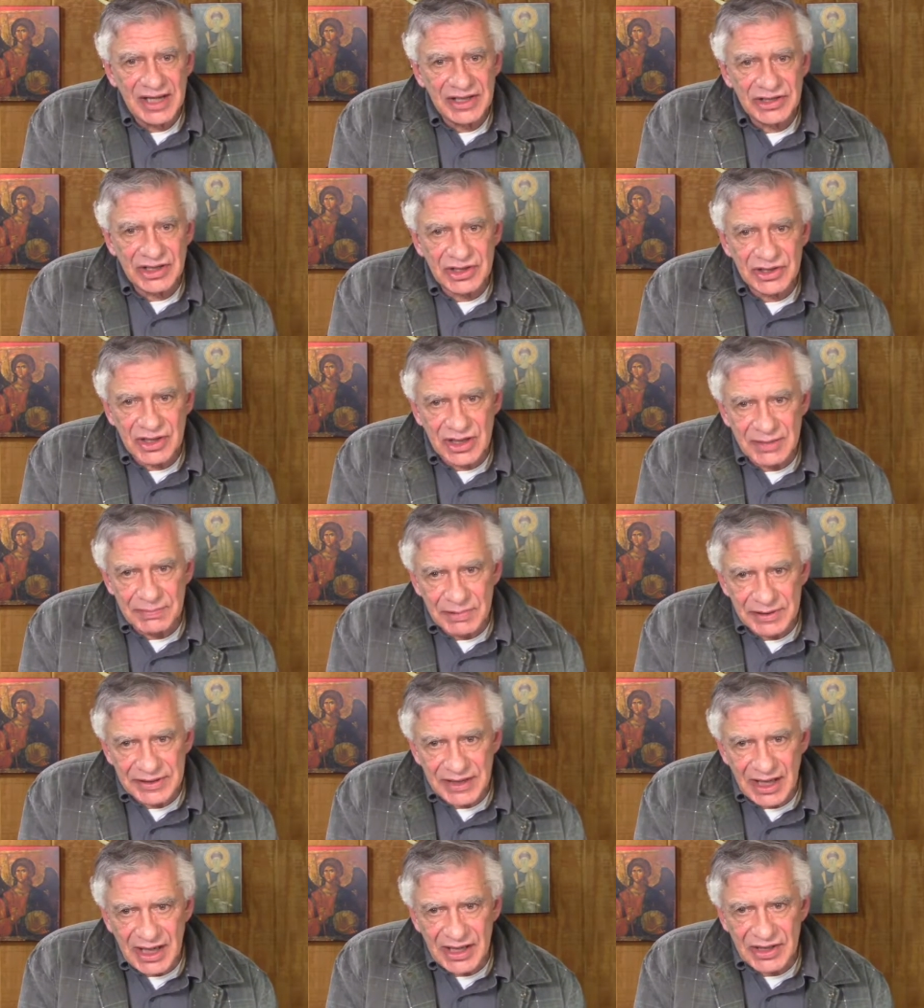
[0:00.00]
And his
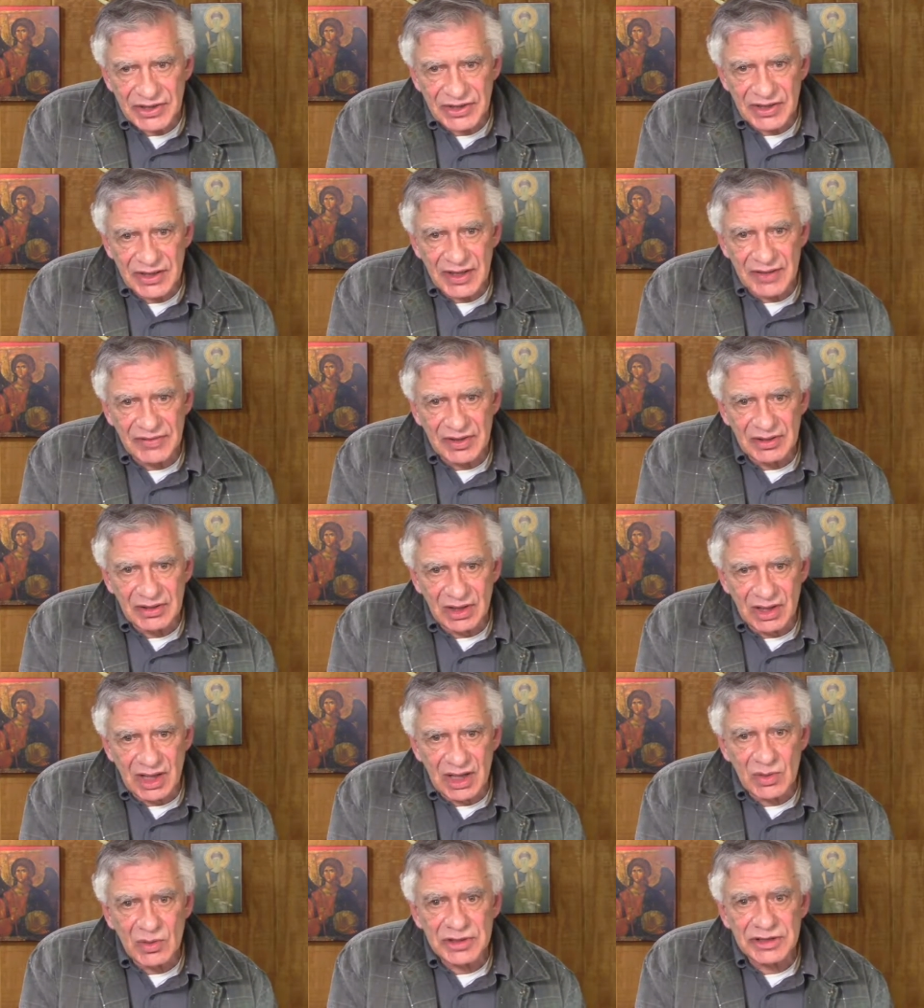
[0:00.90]
interpretation of
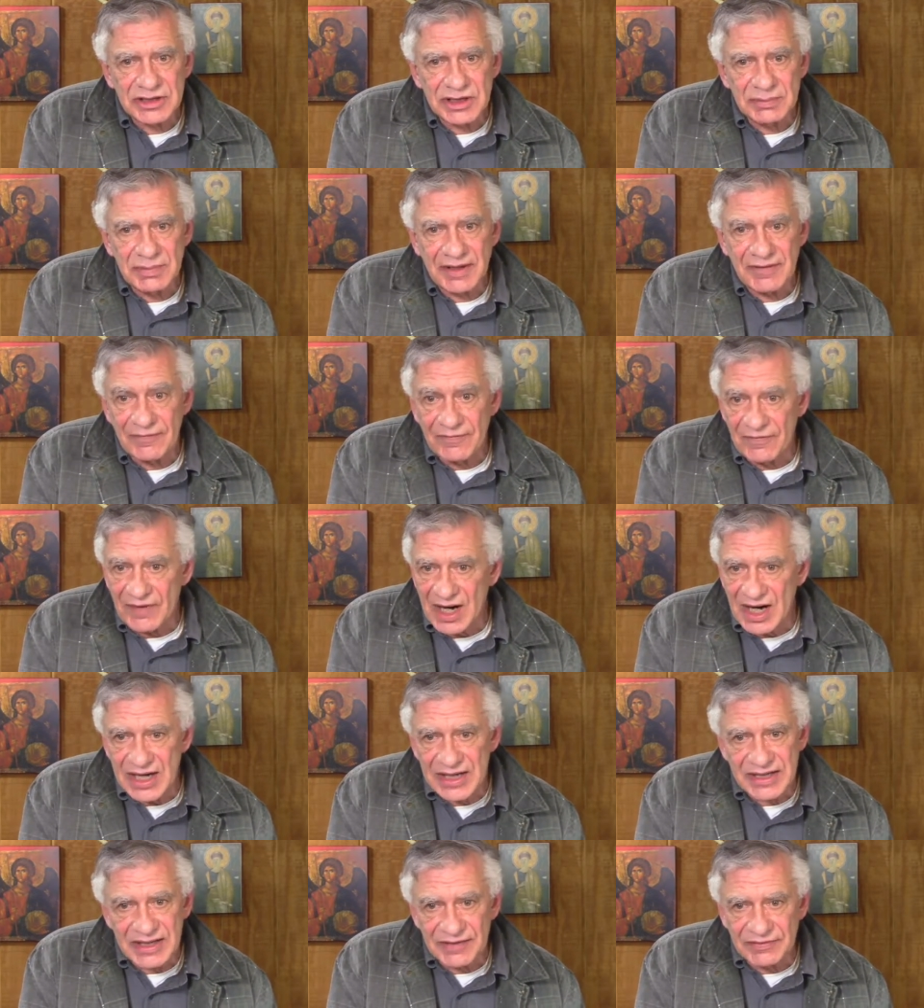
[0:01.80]
the law was to be
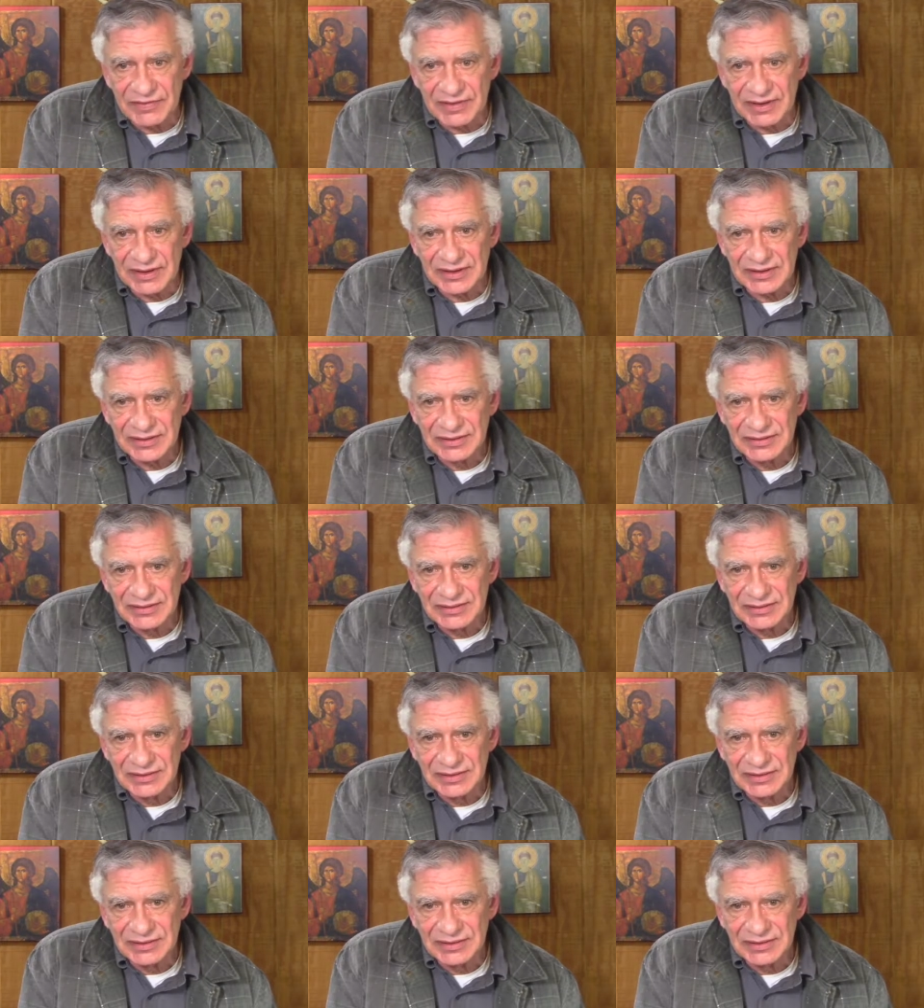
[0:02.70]
far different